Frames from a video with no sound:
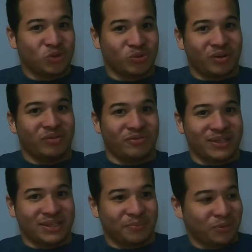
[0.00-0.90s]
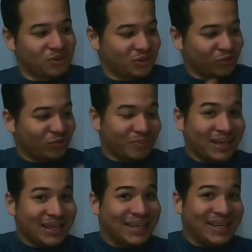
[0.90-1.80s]
to a very fast computer, so for
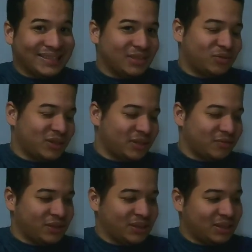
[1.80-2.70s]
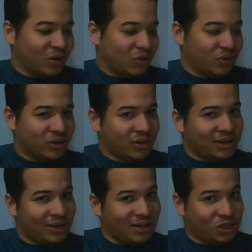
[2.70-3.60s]
me, this is relatively slow.
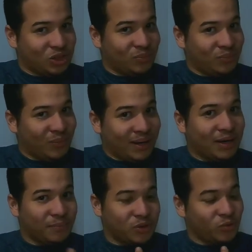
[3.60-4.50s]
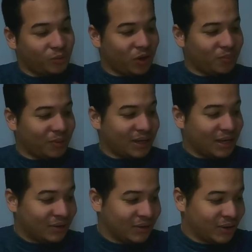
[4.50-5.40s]
My computer will be on by
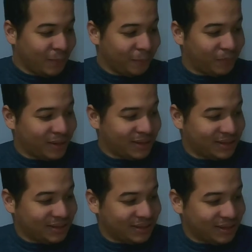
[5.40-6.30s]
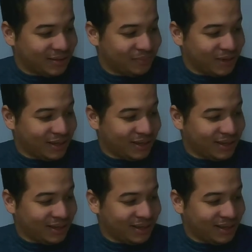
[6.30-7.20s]
now, but
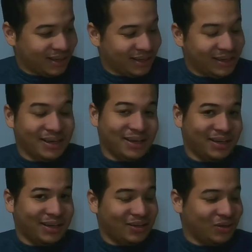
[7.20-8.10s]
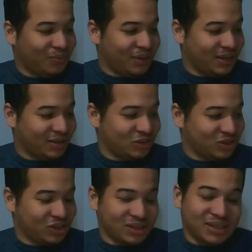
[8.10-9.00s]
it could be
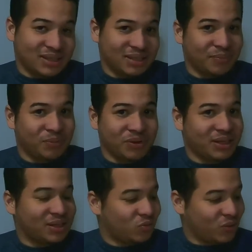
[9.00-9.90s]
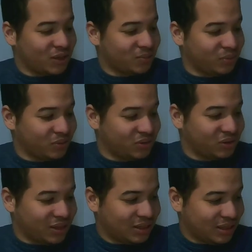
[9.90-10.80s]
just that this computer takes a while to boot. So
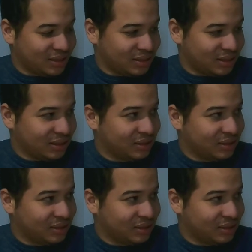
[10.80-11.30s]
let's see.